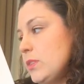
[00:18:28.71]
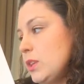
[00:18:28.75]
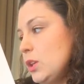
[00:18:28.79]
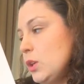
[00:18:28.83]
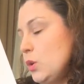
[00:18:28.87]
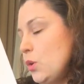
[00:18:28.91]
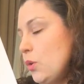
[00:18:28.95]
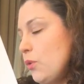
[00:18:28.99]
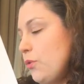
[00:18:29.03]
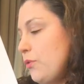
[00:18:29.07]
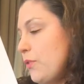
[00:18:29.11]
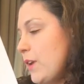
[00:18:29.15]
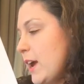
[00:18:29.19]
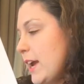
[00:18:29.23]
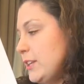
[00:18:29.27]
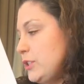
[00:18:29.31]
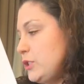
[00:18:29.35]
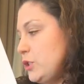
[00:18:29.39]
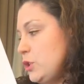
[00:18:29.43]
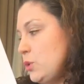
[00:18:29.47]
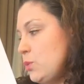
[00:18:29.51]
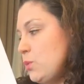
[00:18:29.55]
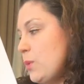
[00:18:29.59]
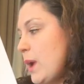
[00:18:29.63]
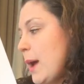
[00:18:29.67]
You'll find
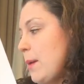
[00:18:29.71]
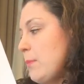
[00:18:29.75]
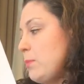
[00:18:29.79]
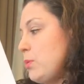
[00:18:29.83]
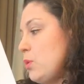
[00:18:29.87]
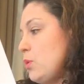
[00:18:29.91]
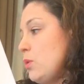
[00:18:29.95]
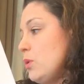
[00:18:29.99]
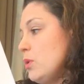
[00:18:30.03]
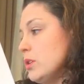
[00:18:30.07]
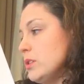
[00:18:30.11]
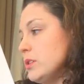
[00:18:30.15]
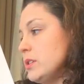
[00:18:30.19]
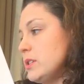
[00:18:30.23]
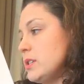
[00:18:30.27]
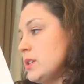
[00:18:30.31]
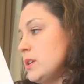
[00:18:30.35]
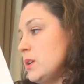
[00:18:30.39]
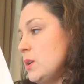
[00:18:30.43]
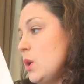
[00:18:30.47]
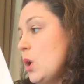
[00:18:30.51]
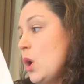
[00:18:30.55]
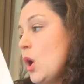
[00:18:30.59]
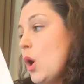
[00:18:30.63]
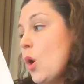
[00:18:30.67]
2 round pools.
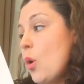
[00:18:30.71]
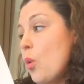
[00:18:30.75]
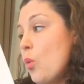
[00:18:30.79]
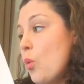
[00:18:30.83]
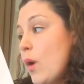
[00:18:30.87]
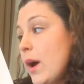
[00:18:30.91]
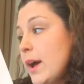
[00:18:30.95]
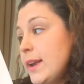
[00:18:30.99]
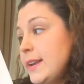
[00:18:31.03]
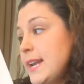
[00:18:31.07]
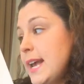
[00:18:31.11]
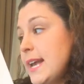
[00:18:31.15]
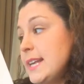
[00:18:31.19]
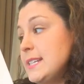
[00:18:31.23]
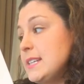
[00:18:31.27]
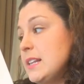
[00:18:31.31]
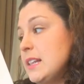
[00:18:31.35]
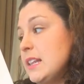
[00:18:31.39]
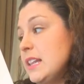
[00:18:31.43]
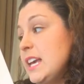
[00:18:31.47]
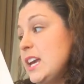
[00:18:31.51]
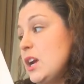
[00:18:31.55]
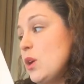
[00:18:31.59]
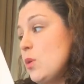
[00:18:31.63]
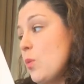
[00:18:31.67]
One has
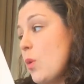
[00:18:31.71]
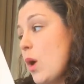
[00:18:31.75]
clear